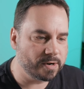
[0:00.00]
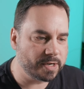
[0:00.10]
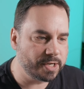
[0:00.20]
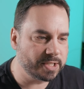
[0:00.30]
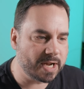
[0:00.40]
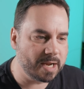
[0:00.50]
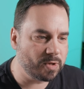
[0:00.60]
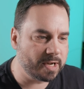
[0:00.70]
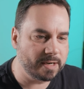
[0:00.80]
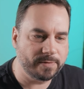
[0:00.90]
on your
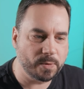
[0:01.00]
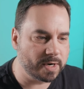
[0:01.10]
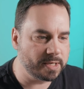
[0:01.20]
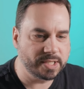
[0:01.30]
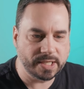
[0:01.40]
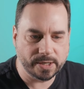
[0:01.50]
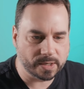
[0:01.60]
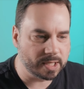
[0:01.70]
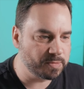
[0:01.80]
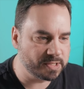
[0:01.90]
timeline if you wanted to see your
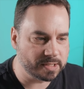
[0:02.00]
clips